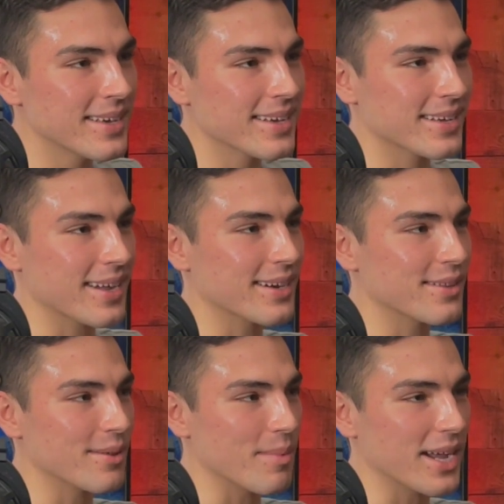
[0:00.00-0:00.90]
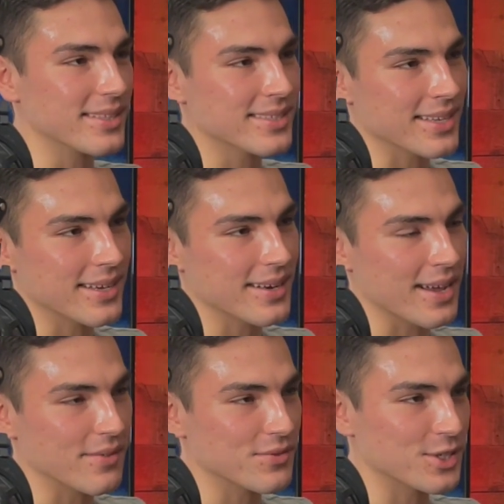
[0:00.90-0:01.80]
kind of the mindset
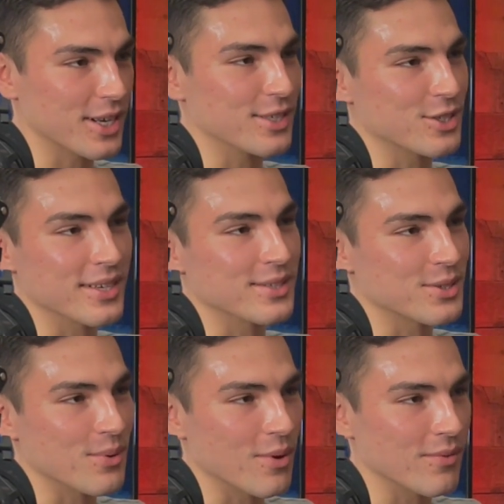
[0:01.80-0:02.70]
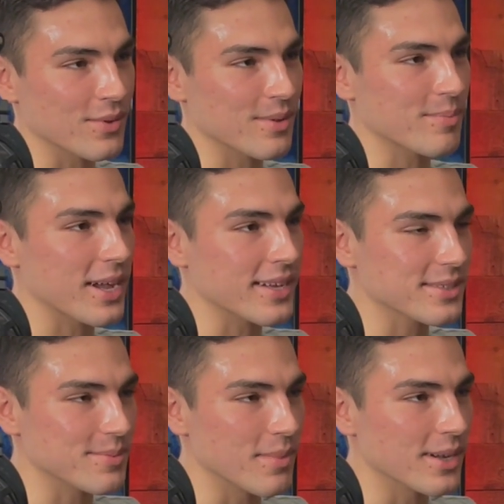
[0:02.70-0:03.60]
I've changed into over the past
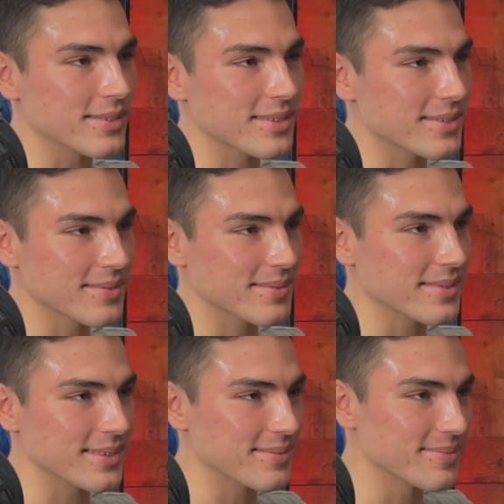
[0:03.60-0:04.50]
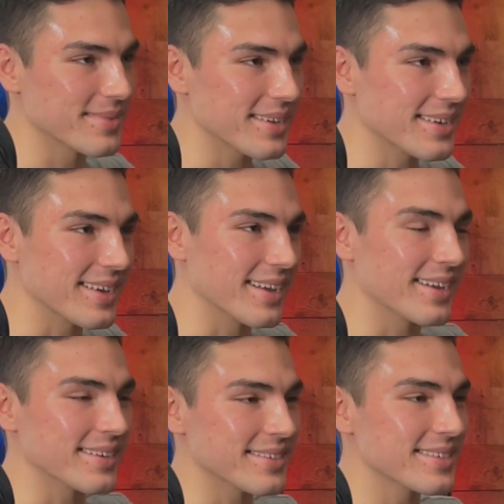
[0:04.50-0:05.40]
months,
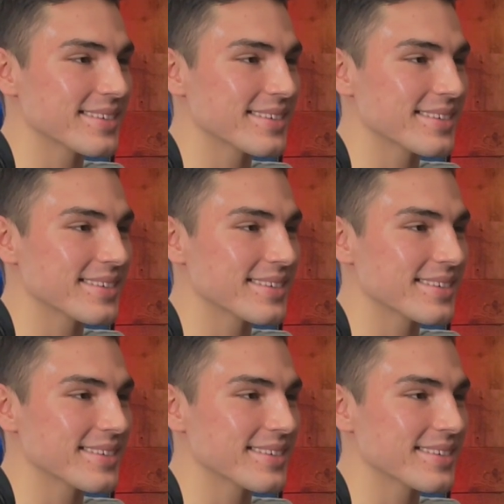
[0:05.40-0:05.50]
and